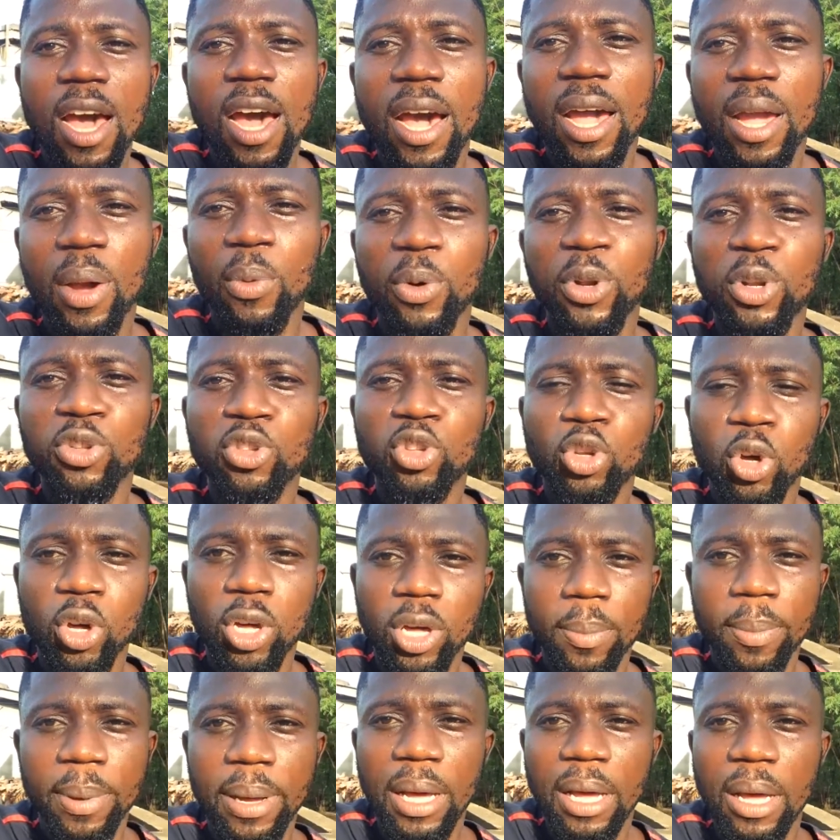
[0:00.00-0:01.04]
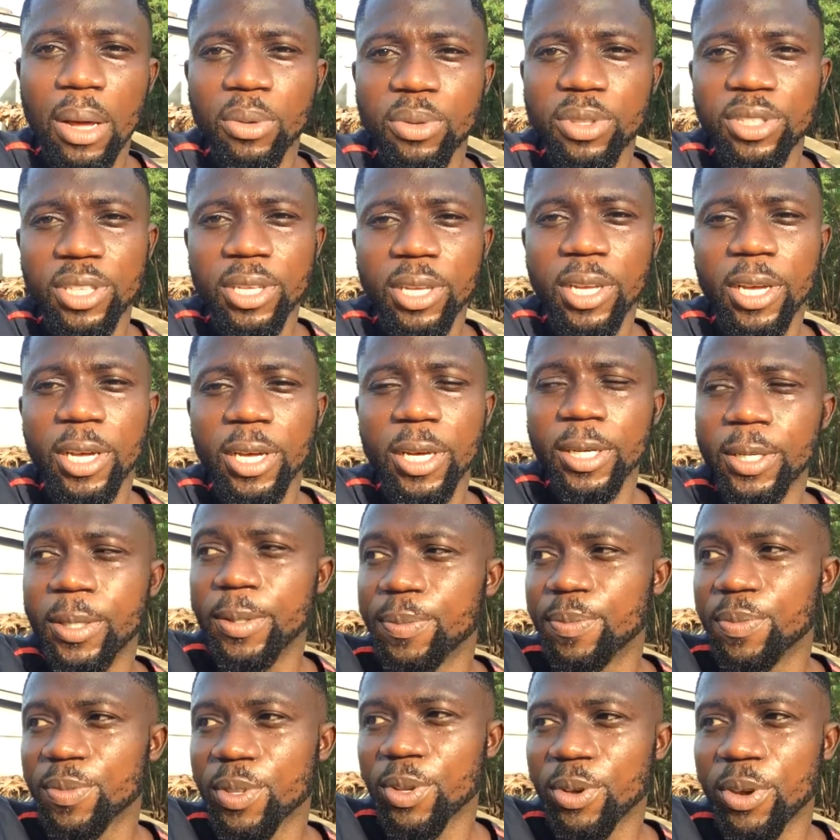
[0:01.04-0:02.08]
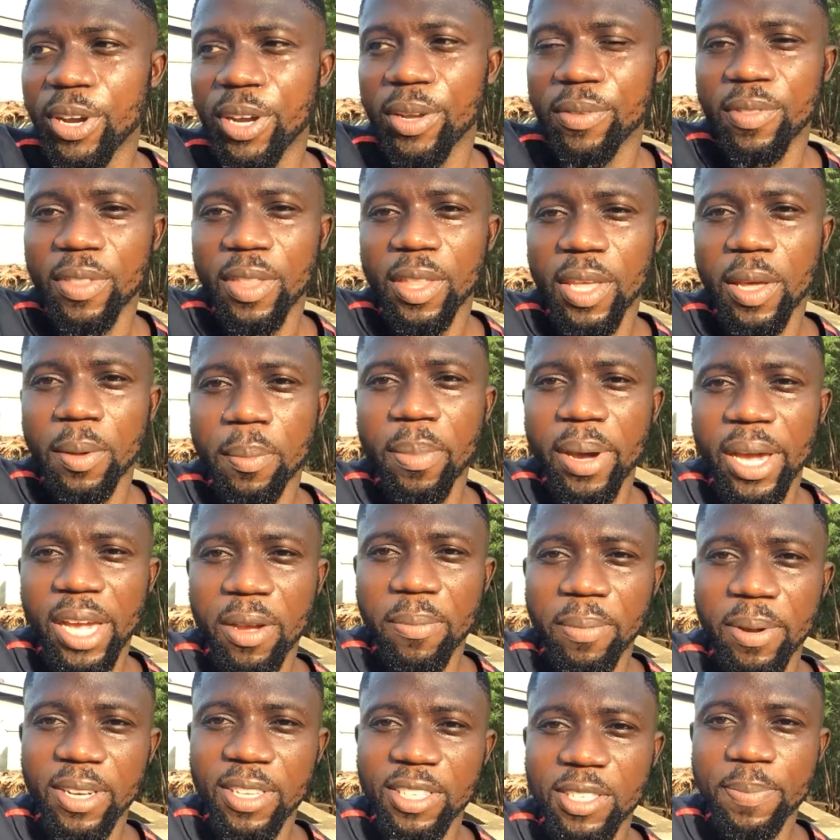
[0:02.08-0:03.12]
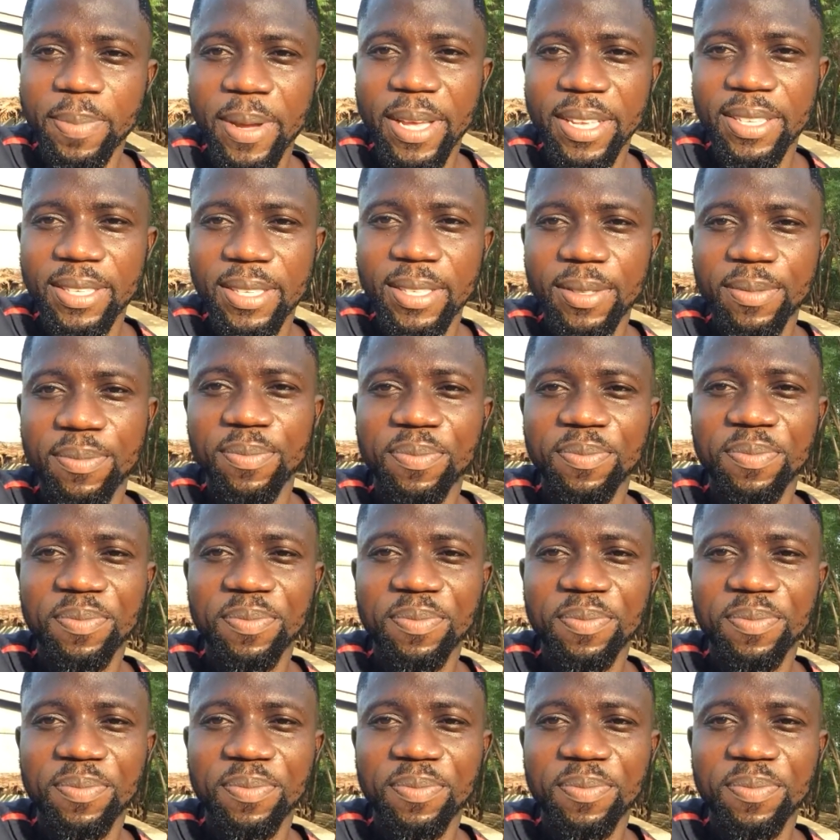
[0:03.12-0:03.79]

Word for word: i want to talk about um, all right a bike when it's passing